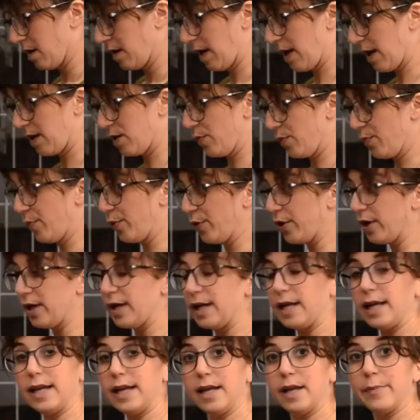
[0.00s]
and you put
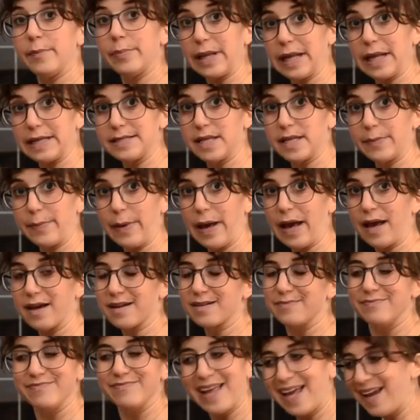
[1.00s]
it in a plastic bag,
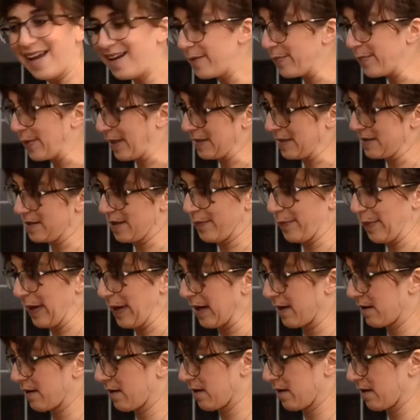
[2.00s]
any plastic bag.